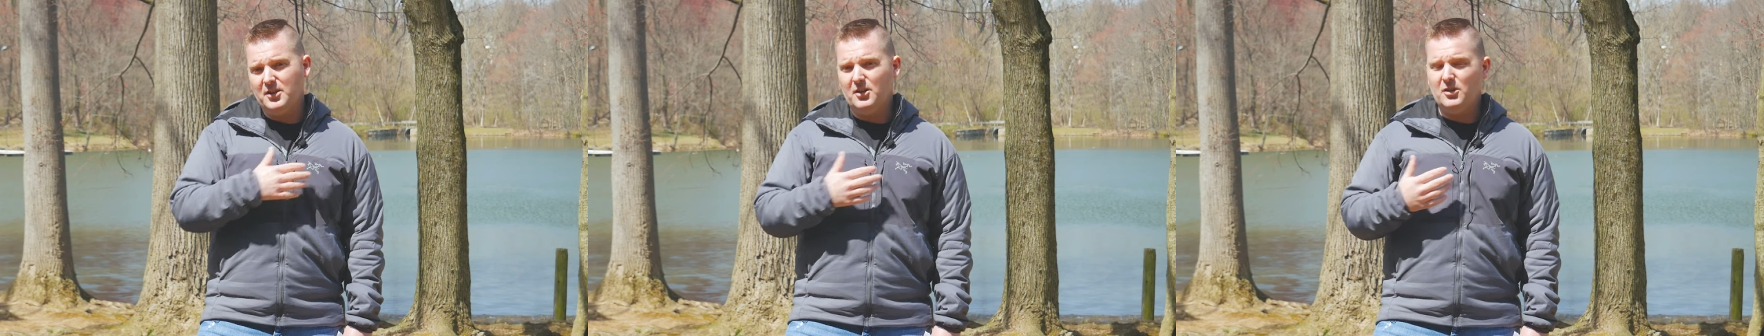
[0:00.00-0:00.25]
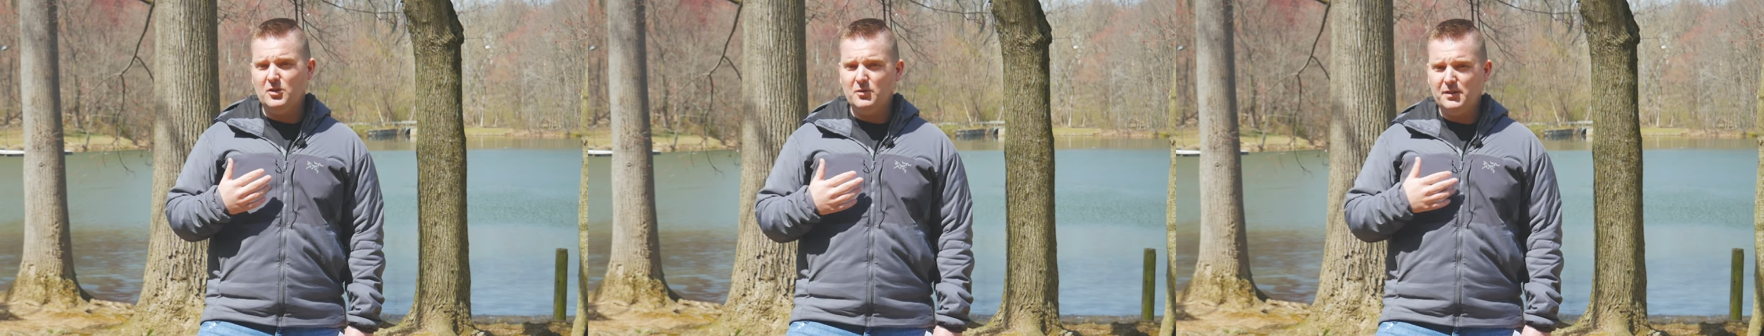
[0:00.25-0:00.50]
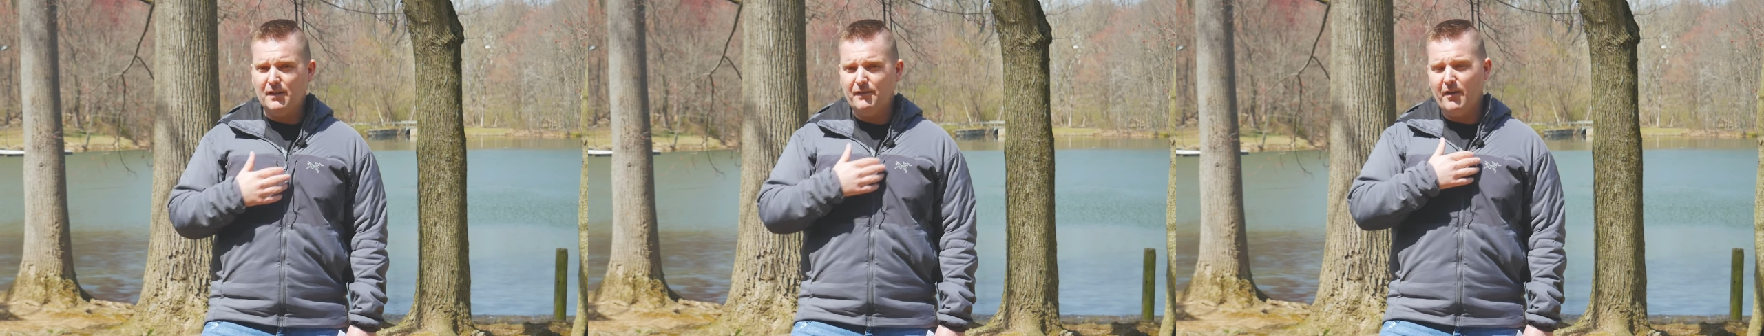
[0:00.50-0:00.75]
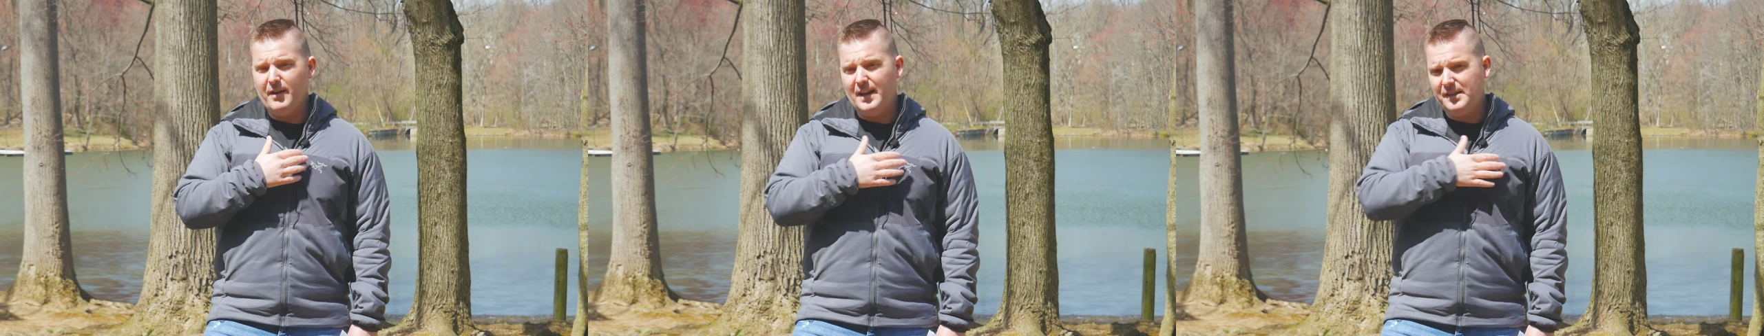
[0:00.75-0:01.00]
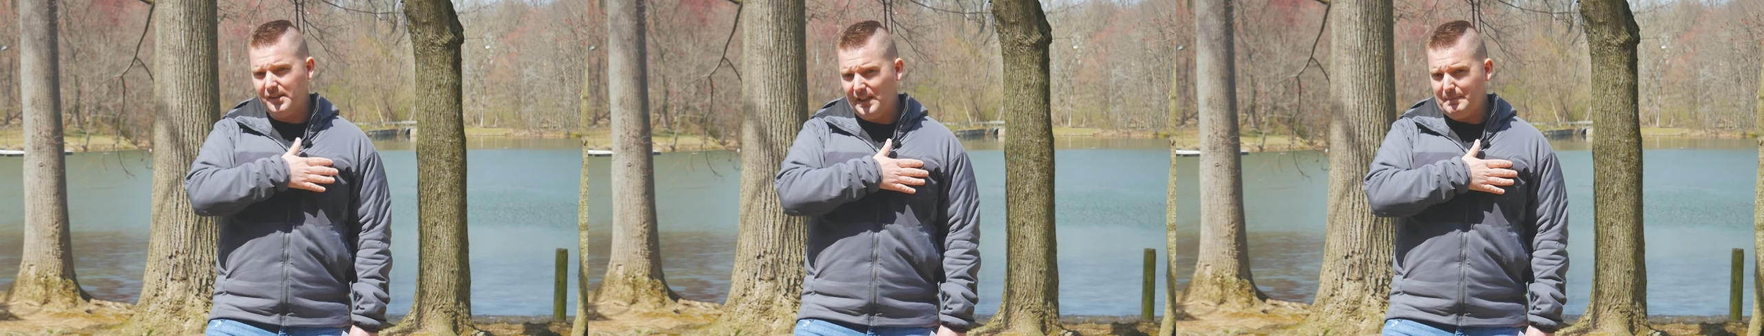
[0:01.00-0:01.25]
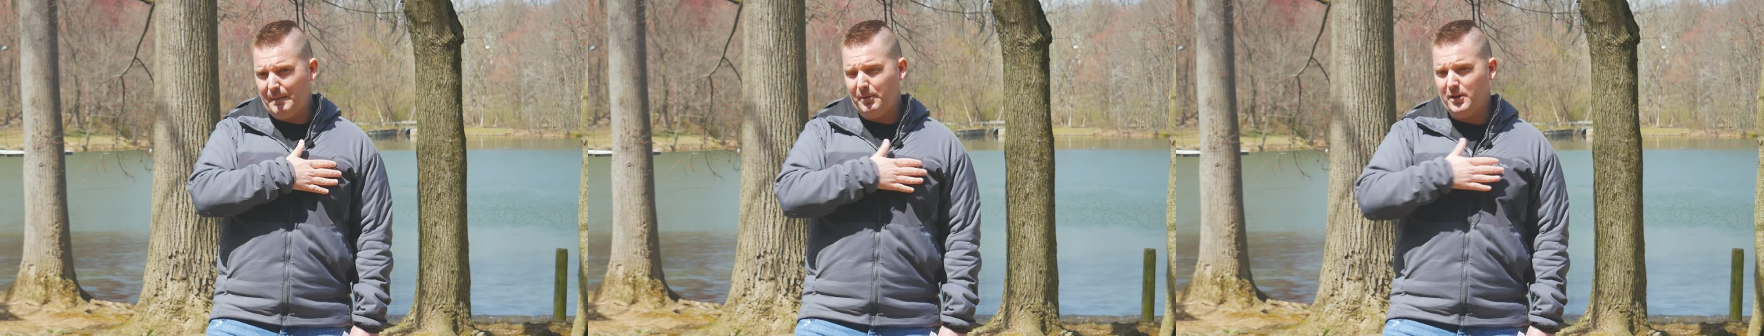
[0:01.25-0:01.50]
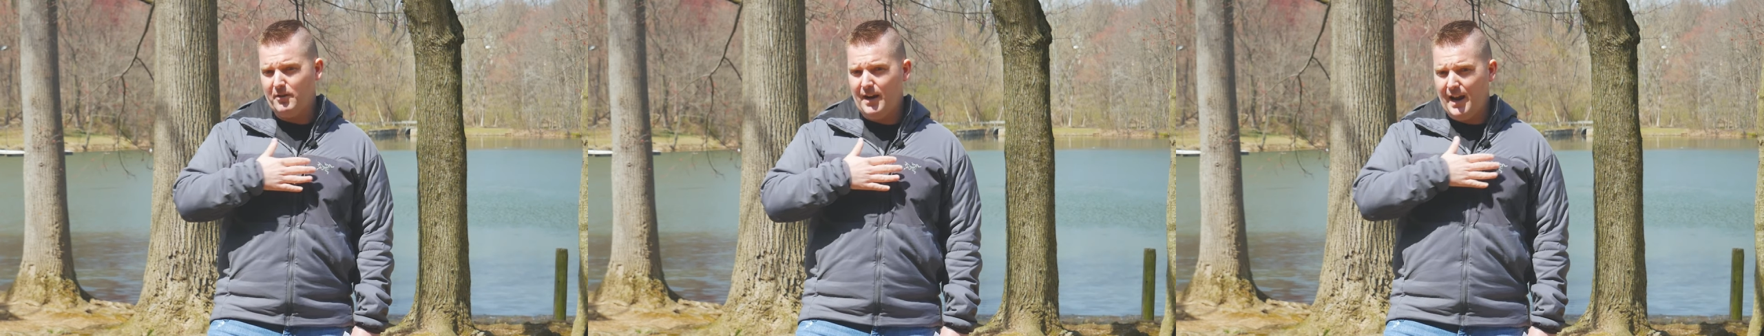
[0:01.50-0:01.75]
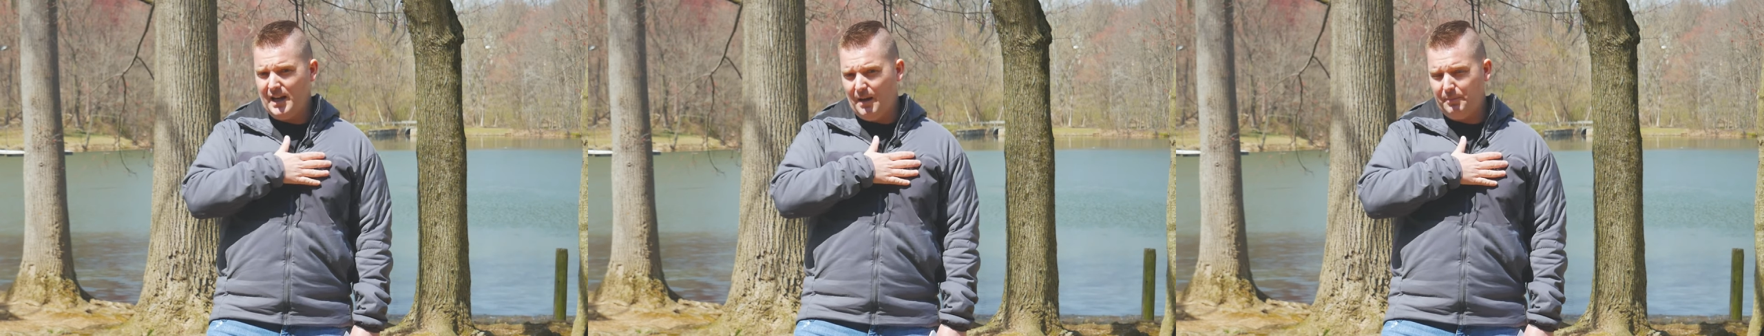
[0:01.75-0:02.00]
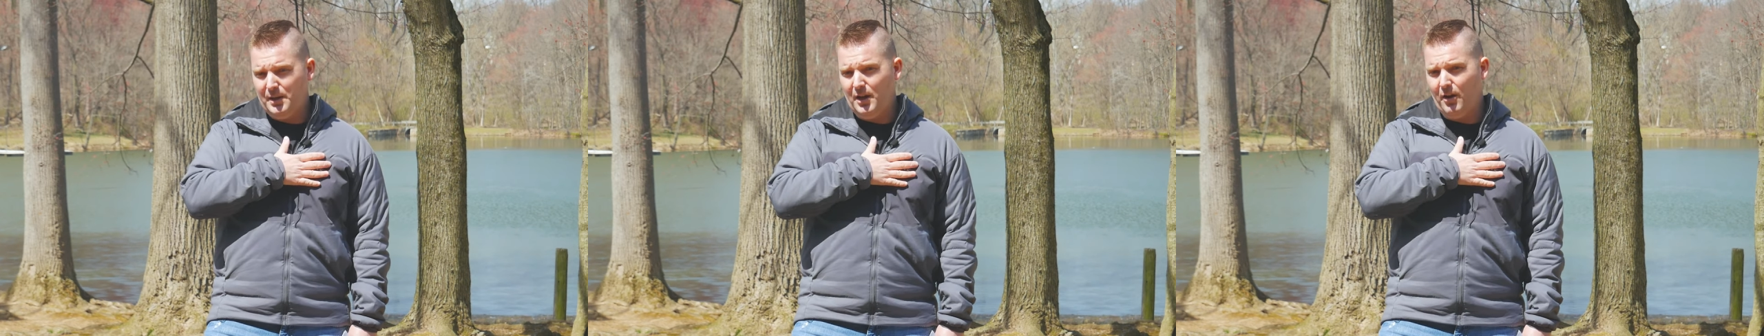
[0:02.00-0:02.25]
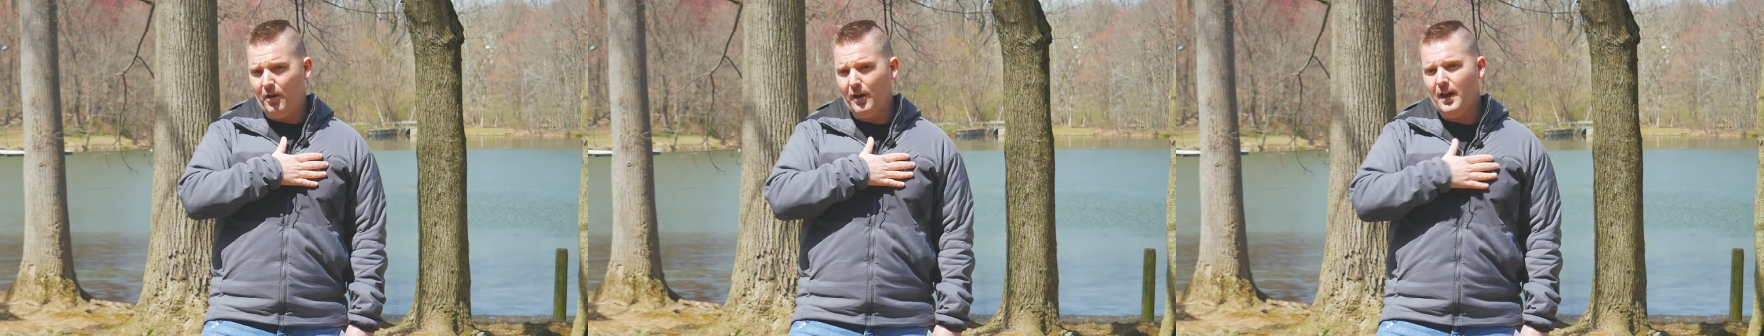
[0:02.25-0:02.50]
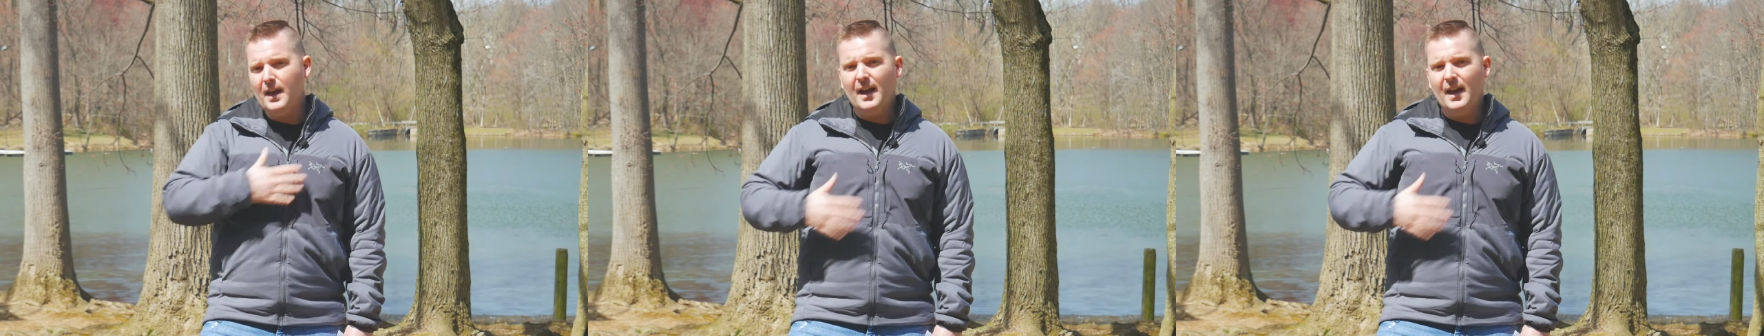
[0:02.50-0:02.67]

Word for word: You can use them very easily by putting your hand up here